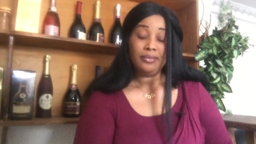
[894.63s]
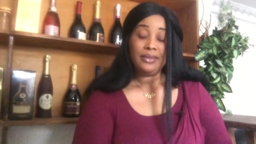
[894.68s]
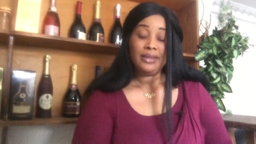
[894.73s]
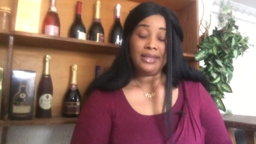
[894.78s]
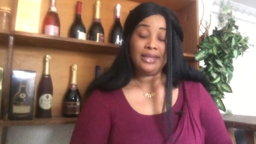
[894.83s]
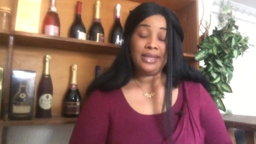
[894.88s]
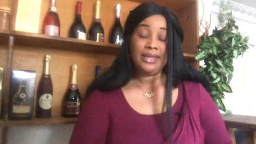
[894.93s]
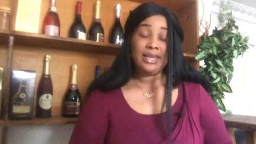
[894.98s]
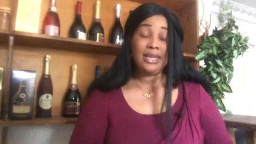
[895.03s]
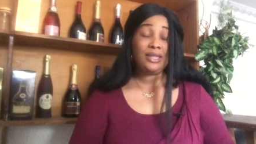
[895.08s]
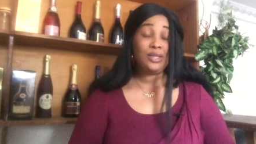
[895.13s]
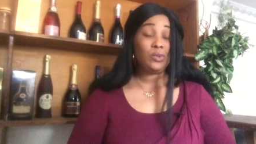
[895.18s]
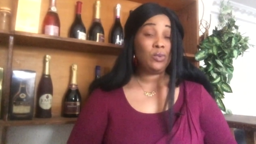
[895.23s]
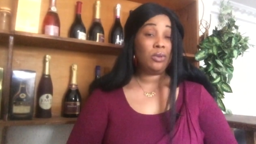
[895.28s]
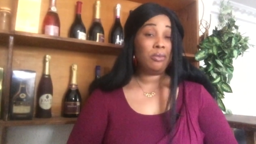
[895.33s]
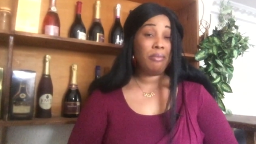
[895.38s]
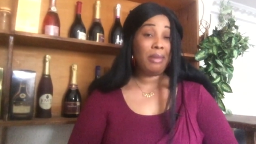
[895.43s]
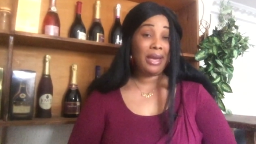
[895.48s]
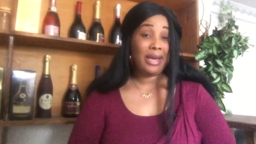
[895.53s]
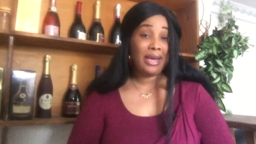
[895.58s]
This will
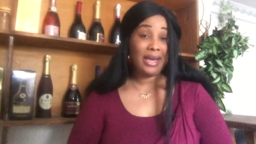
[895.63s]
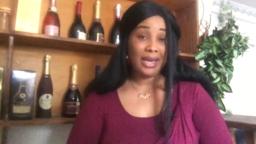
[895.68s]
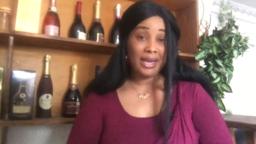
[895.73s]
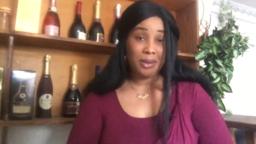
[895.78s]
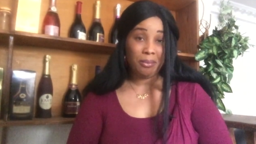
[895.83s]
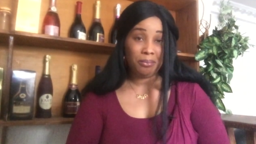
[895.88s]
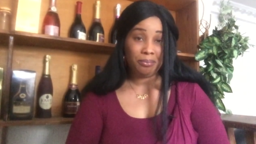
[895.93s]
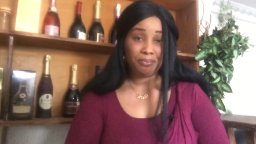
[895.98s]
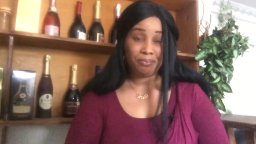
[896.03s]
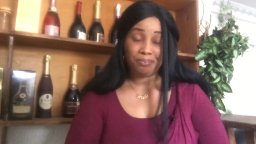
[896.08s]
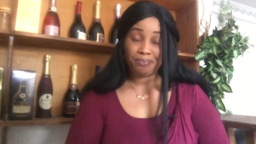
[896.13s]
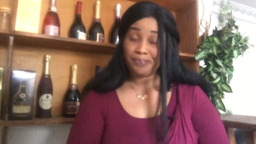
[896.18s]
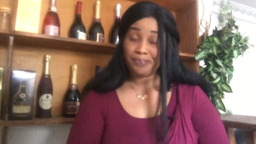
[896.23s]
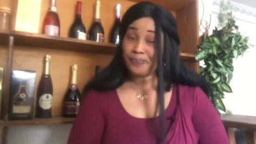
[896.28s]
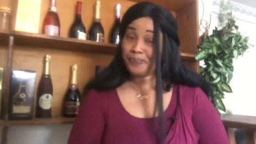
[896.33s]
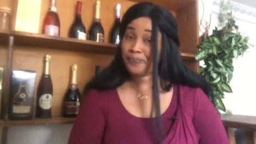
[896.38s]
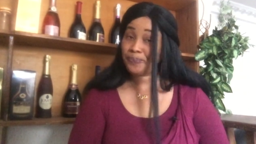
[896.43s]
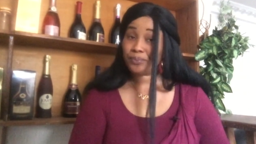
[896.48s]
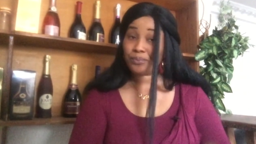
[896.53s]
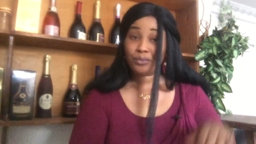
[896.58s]
make him
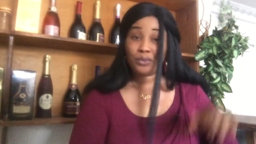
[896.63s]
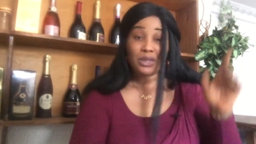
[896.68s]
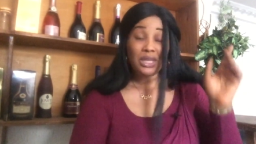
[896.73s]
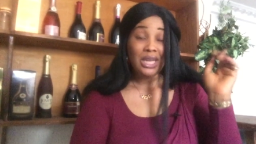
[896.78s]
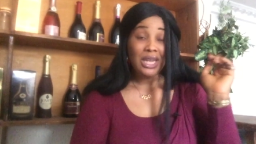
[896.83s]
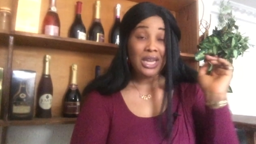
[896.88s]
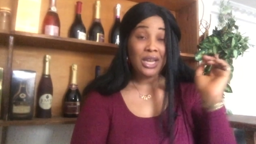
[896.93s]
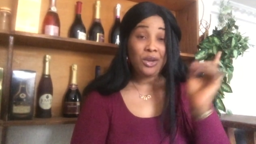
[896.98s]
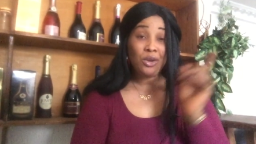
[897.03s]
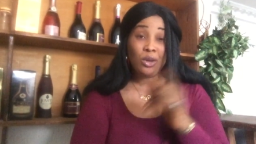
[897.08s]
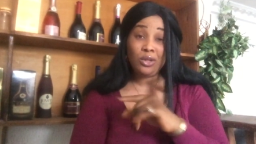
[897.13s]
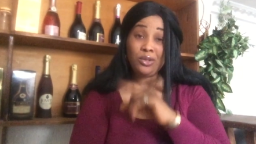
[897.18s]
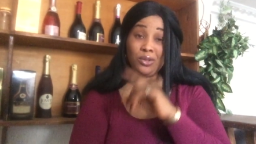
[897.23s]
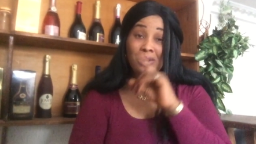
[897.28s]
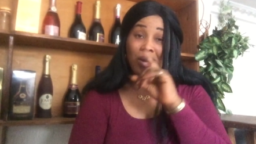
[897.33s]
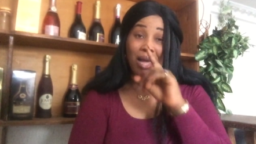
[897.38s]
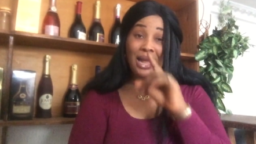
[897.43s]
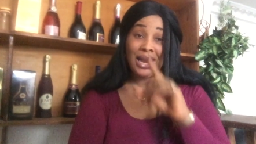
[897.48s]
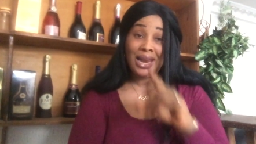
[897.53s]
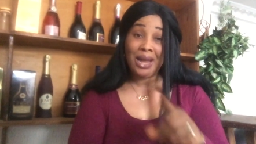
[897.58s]
not
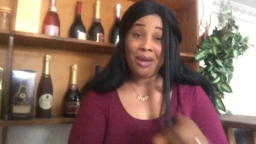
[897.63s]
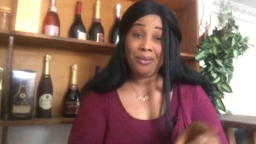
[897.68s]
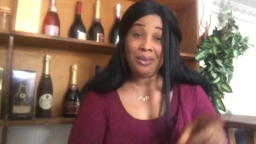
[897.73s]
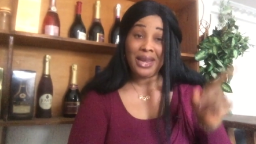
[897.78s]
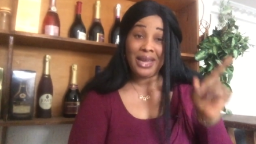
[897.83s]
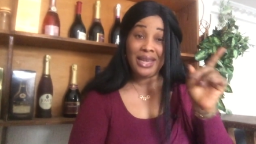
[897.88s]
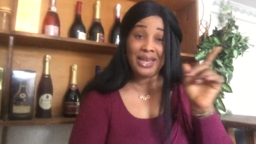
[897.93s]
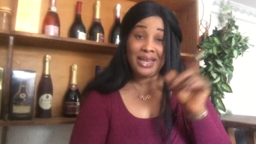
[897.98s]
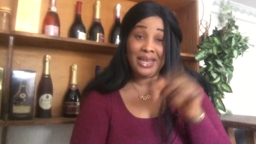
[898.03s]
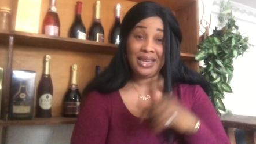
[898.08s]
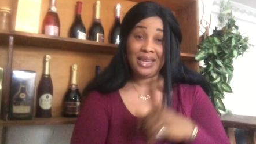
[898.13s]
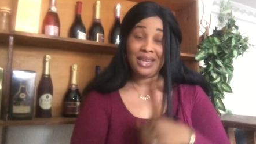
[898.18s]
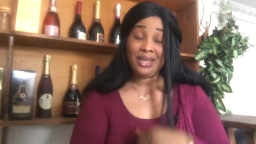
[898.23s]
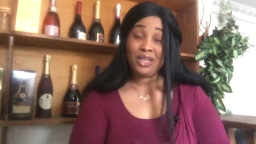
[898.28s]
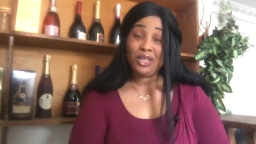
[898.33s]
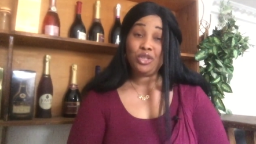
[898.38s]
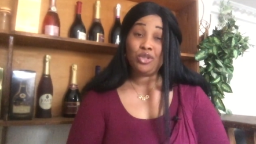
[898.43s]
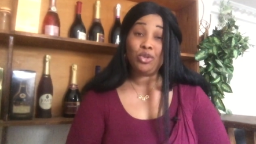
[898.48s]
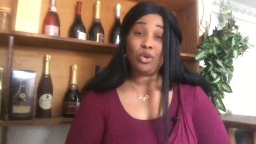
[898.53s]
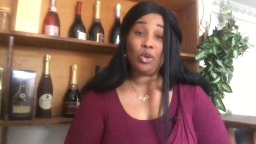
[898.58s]
to allow Nengi
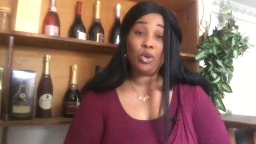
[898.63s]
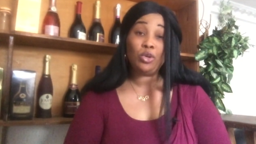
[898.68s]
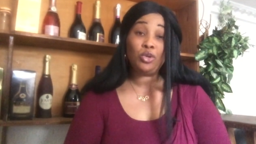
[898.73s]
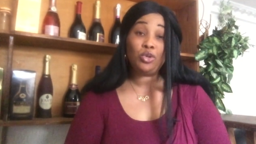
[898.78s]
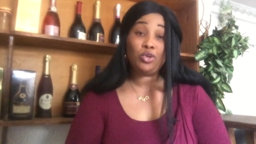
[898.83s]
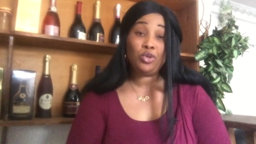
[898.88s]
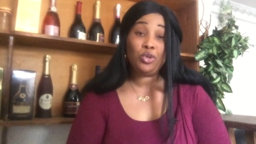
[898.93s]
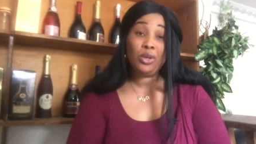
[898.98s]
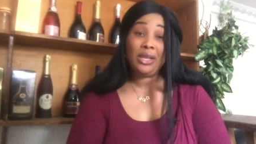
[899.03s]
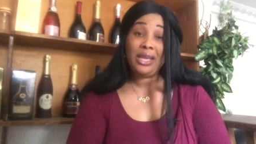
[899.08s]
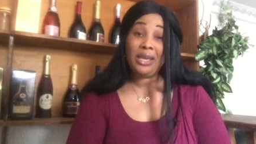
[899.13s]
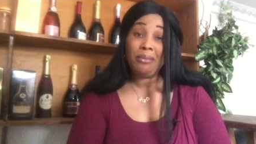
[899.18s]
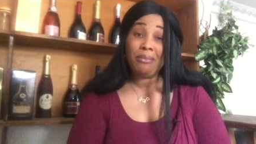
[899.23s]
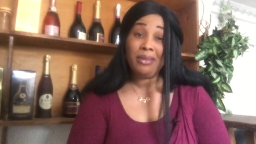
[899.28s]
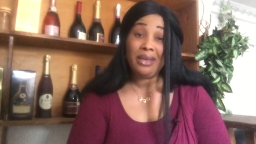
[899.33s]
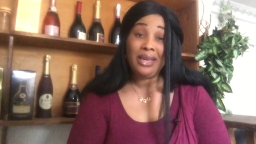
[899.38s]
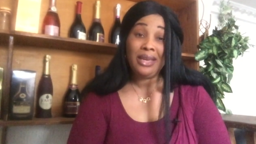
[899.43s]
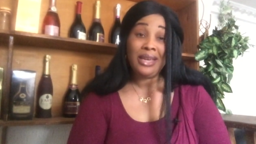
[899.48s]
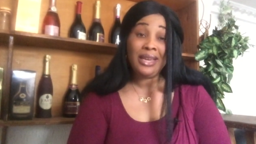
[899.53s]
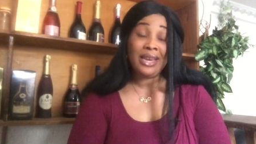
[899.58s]
to control him
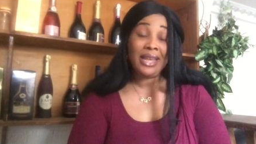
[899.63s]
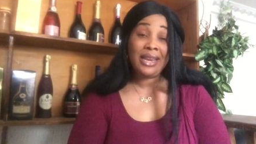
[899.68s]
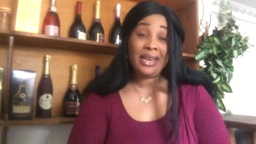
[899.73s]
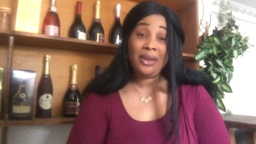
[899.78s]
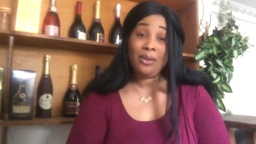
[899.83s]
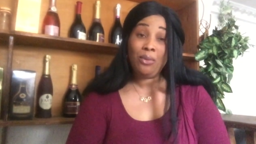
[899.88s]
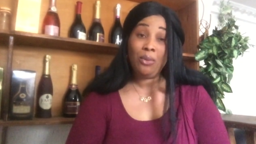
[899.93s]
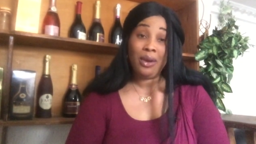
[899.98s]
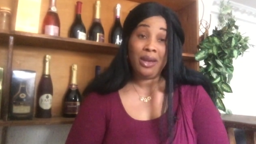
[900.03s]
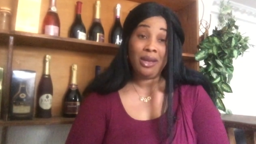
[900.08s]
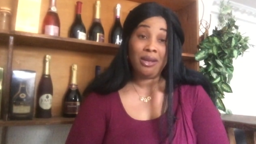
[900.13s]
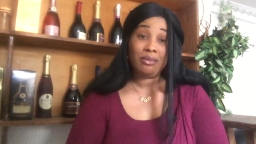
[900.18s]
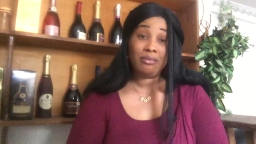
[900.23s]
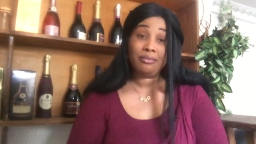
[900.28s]
in any way.